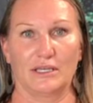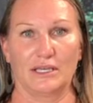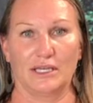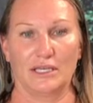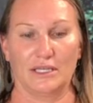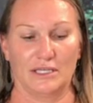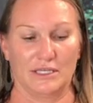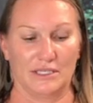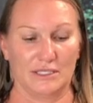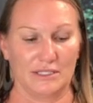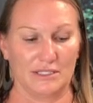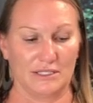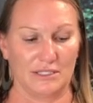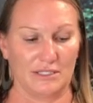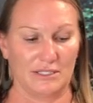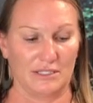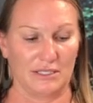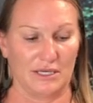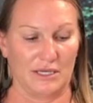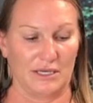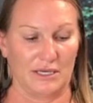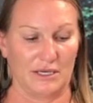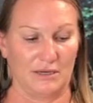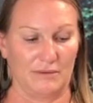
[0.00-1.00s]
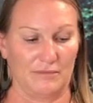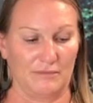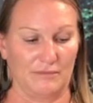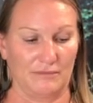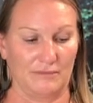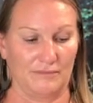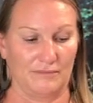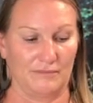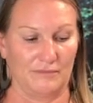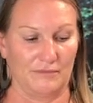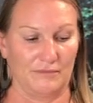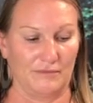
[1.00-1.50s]
it is
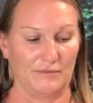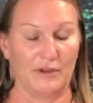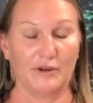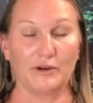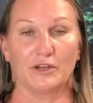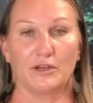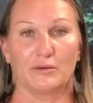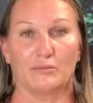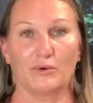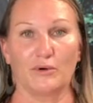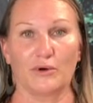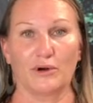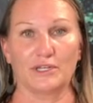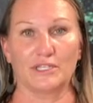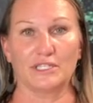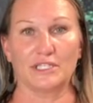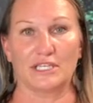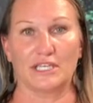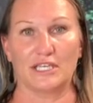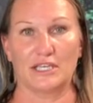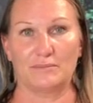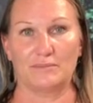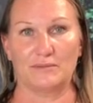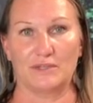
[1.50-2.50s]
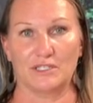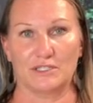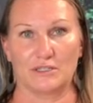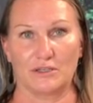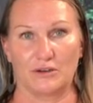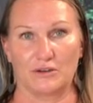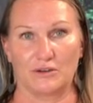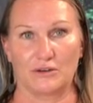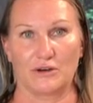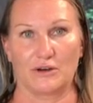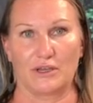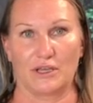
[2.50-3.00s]
very important to keep this
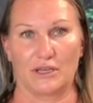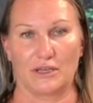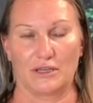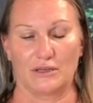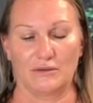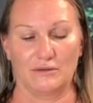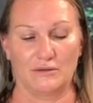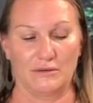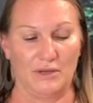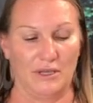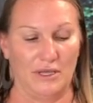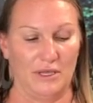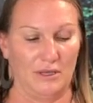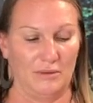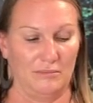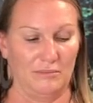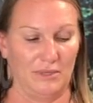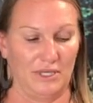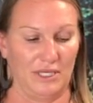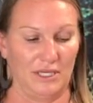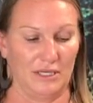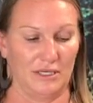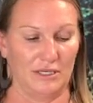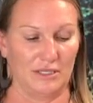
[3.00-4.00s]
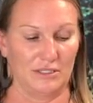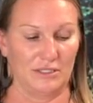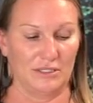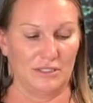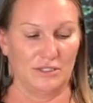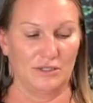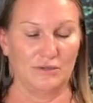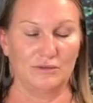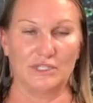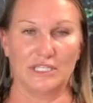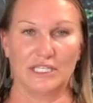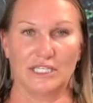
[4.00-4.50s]
on your gun, because
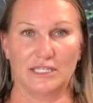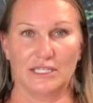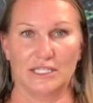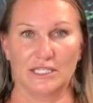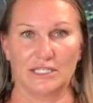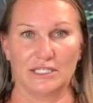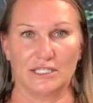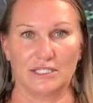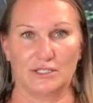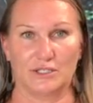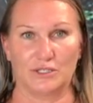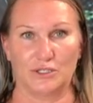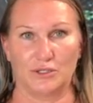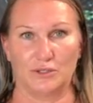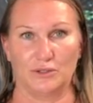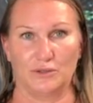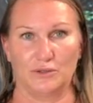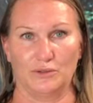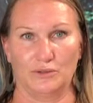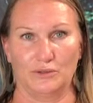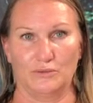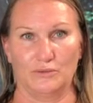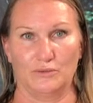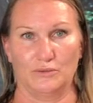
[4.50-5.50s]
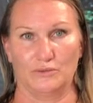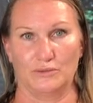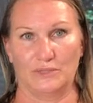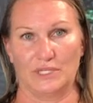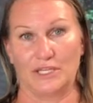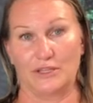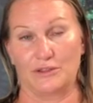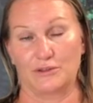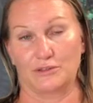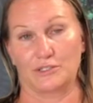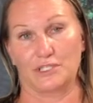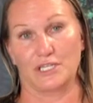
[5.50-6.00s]
you need this to
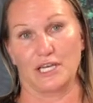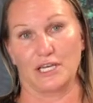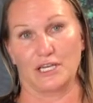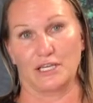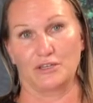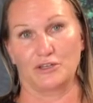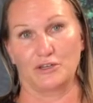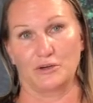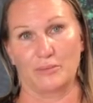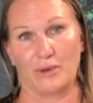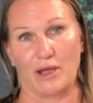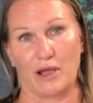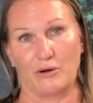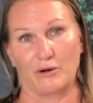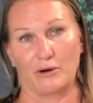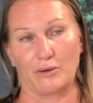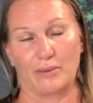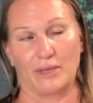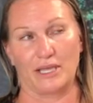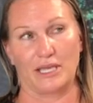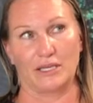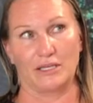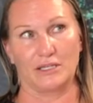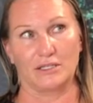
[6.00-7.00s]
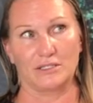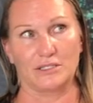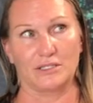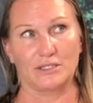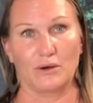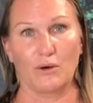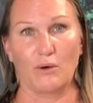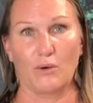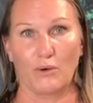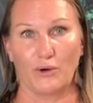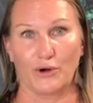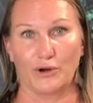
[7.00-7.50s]
either tuck in your power bands
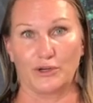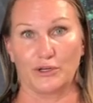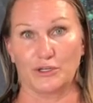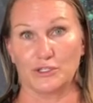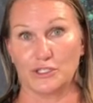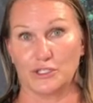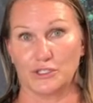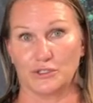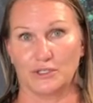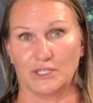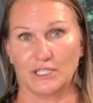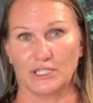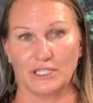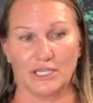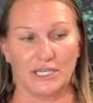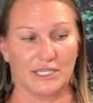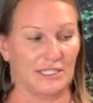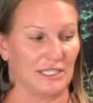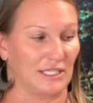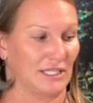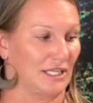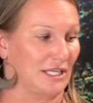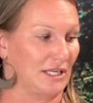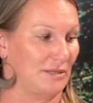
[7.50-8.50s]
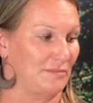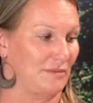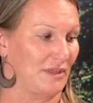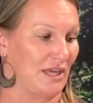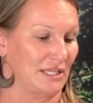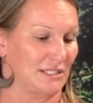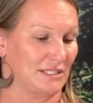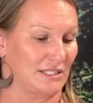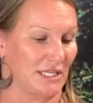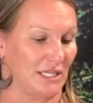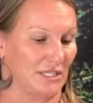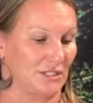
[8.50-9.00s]
or your shooting line to keep
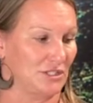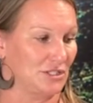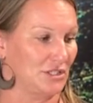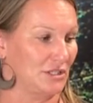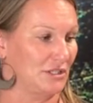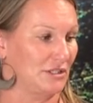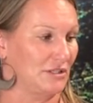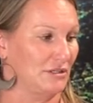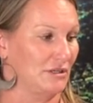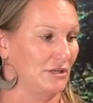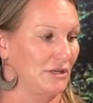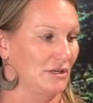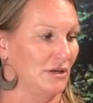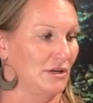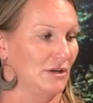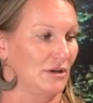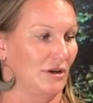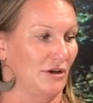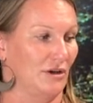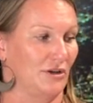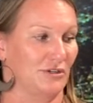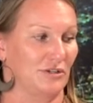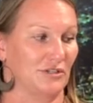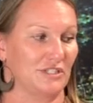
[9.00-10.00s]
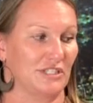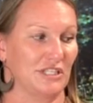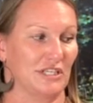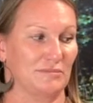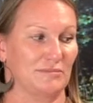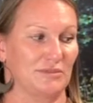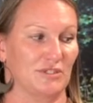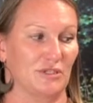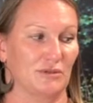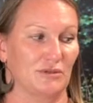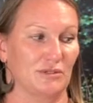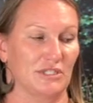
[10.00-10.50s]
that tension on your
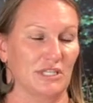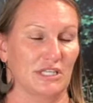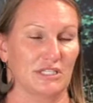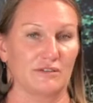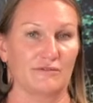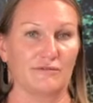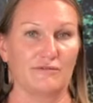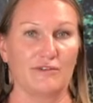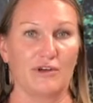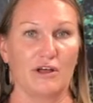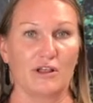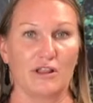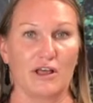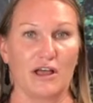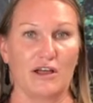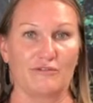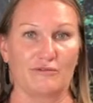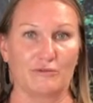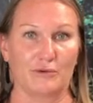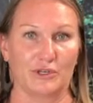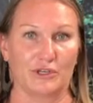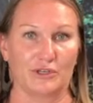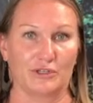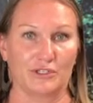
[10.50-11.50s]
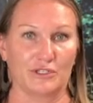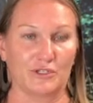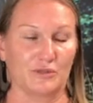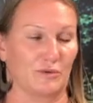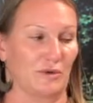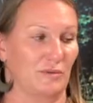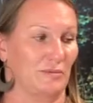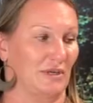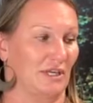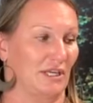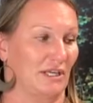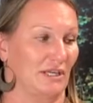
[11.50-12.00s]
tip so it doesn't fall off when you're
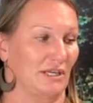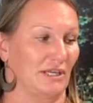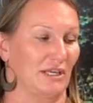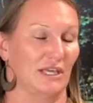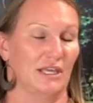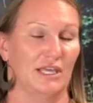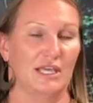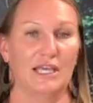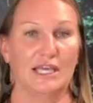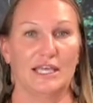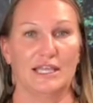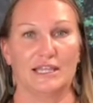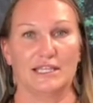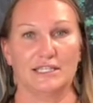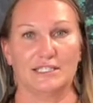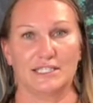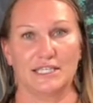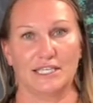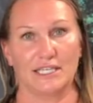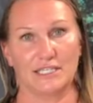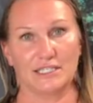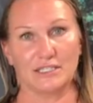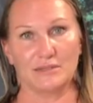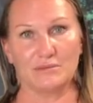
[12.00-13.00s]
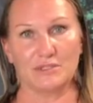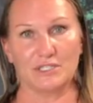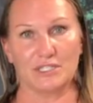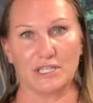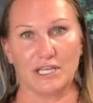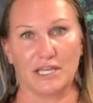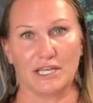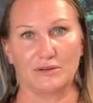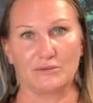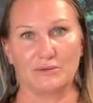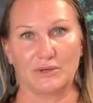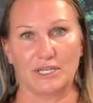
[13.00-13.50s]
swimming. The tandem
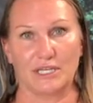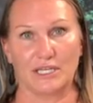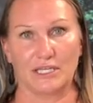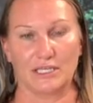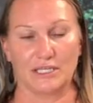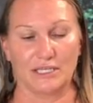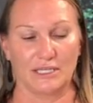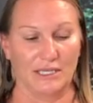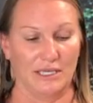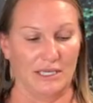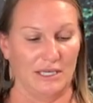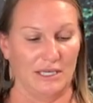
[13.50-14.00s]
slide ring